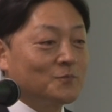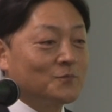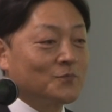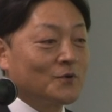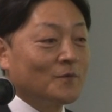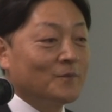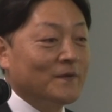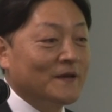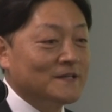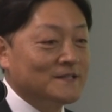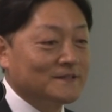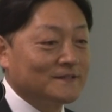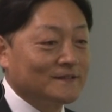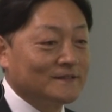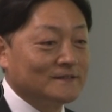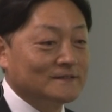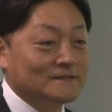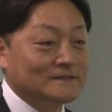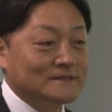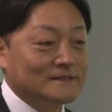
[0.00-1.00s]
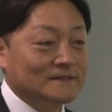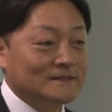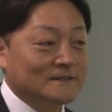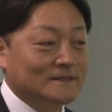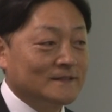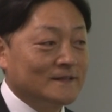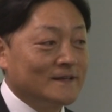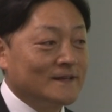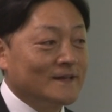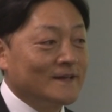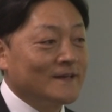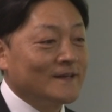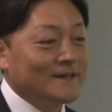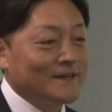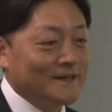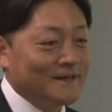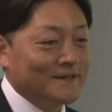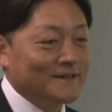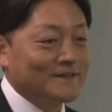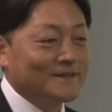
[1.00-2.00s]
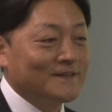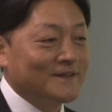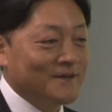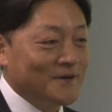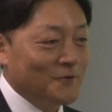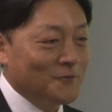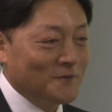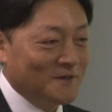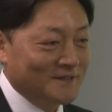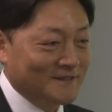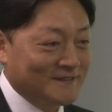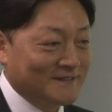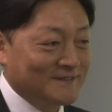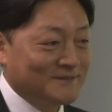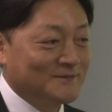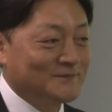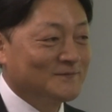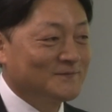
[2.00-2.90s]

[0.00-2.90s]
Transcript: professionals in their work.